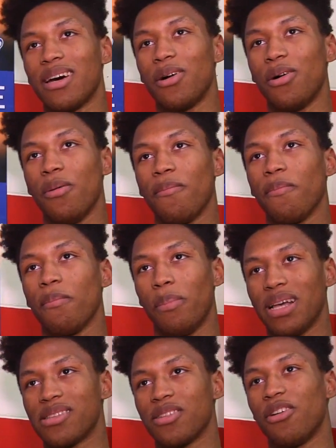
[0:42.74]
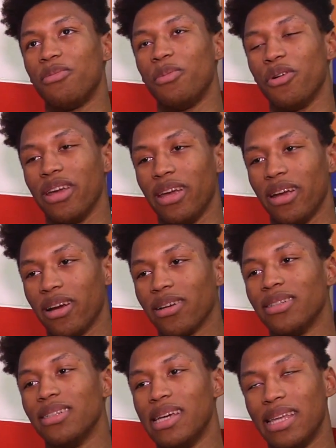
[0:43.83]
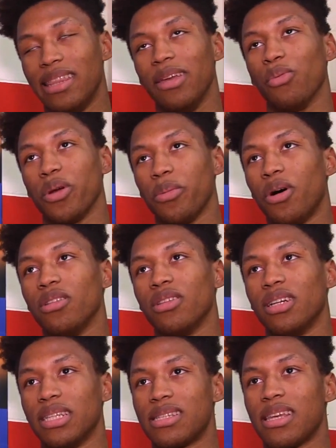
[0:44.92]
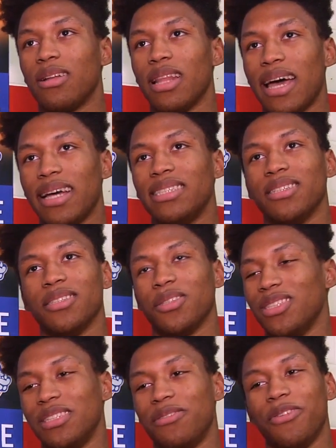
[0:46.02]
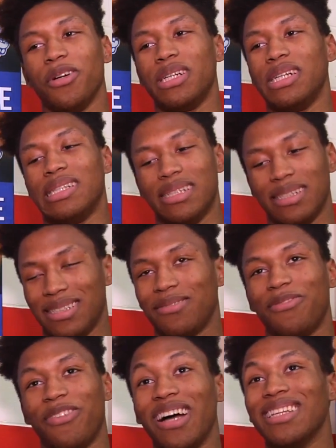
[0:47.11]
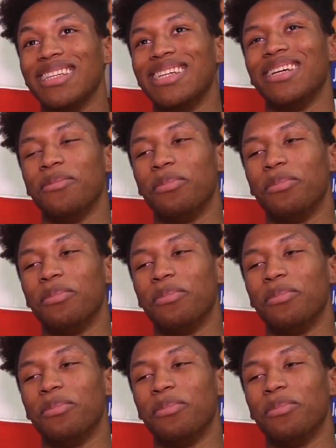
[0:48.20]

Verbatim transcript: out my sophomore year, then Ribault knocked us out last year, so it just felt good to finally get a